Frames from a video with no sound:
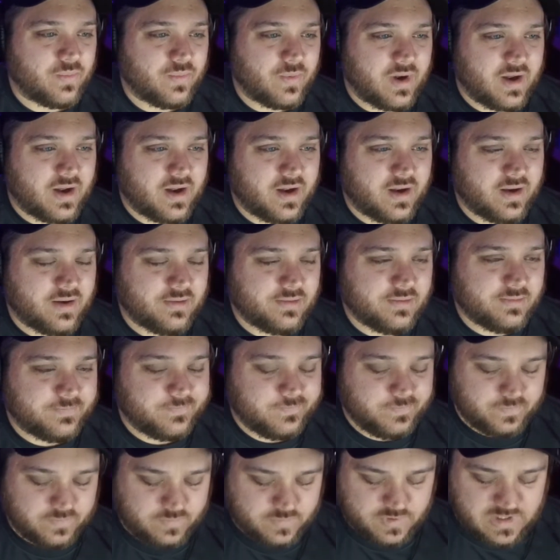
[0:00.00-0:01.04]

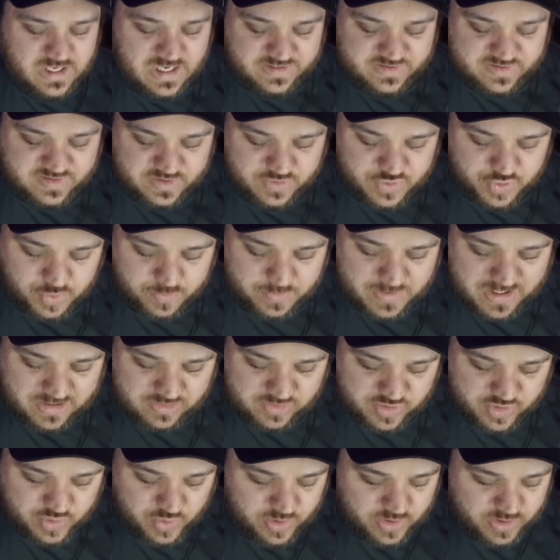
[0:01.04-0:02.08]
not central main
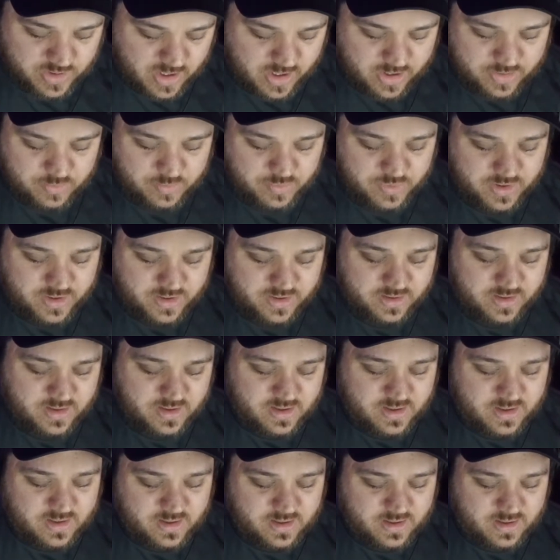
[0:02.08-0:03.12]
storyline, but
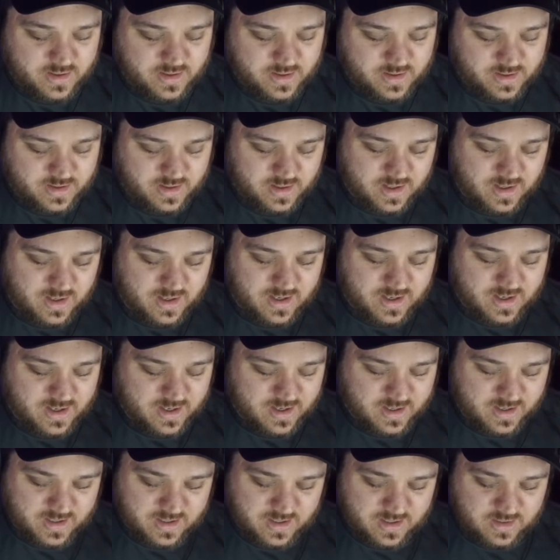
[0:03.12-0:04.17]

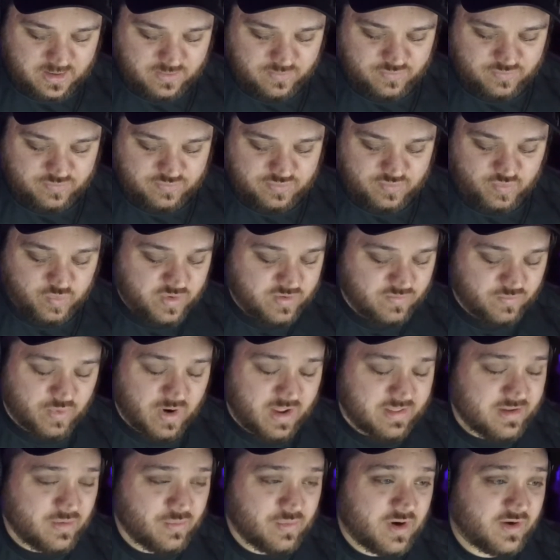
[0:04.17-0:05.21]
I
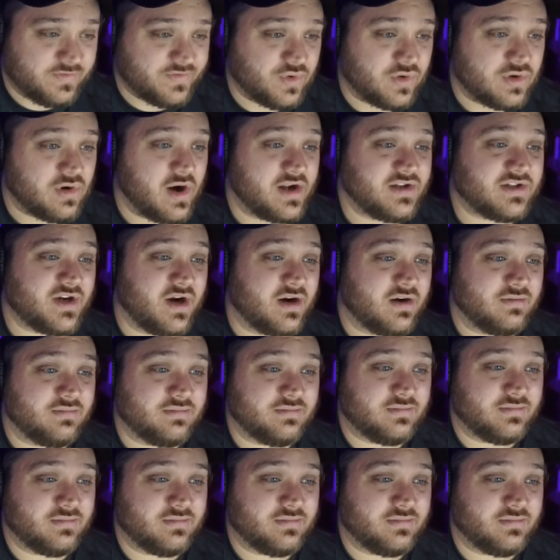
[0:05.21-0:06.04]
think we're off to a great start.